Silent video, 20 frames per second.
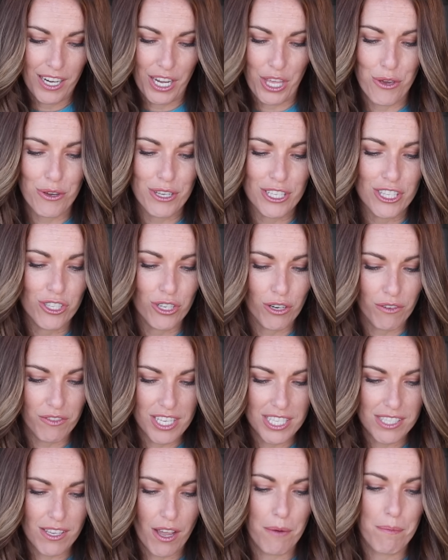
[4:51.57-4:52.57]
And you can
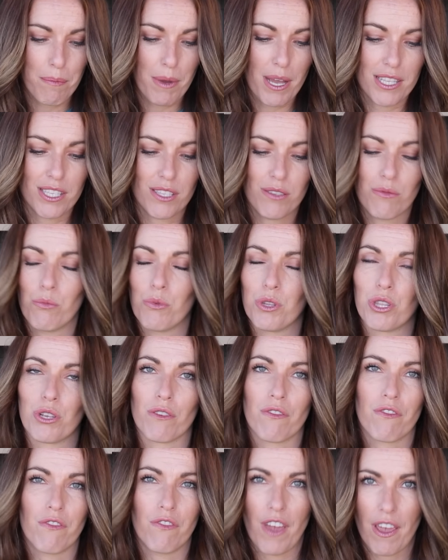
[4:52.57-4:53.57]
serve this on buns with
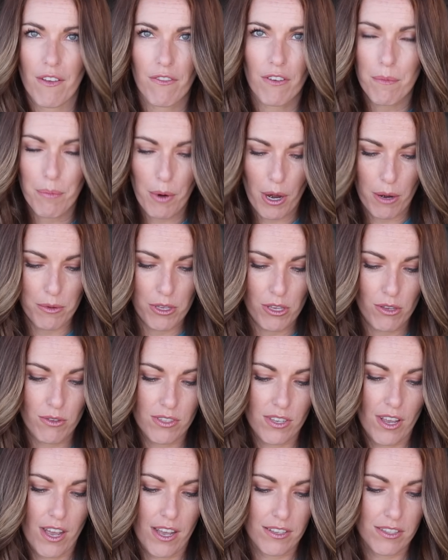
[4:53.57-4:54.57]
your favorite
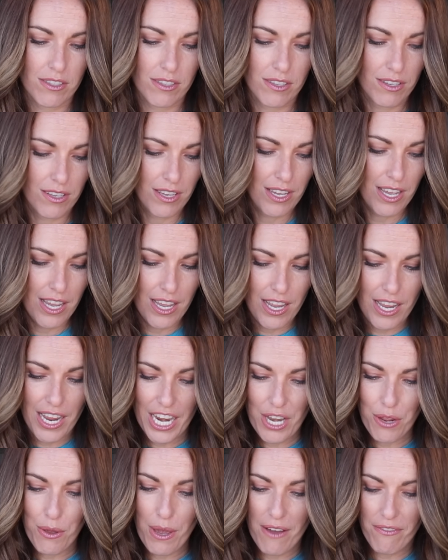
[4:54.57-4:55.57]
barbecue sauce,
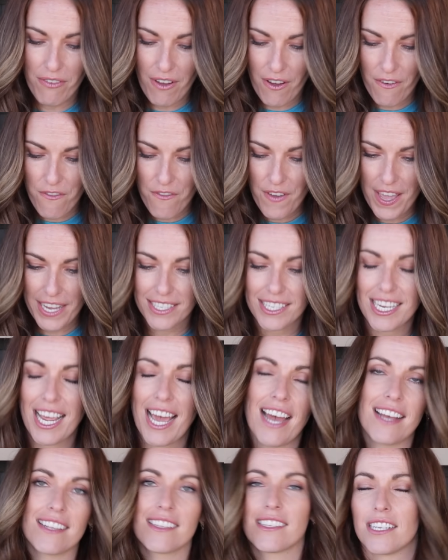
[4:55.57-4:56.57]
and you have a
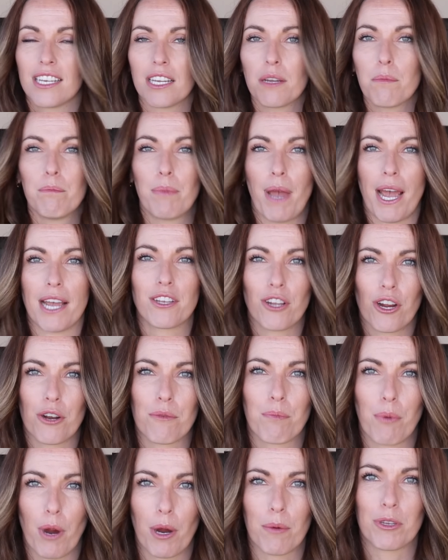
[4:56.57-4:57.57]
fantastic
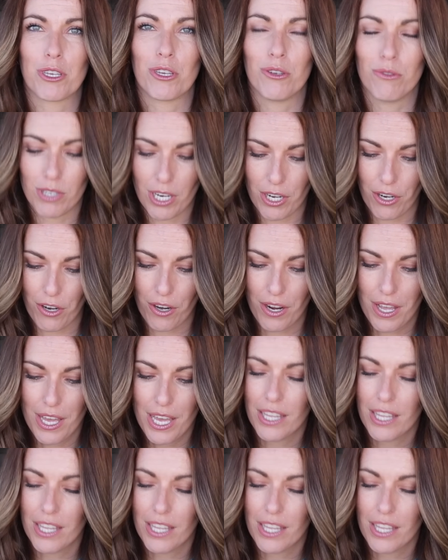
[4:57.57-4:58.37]
backyard barbecue dinner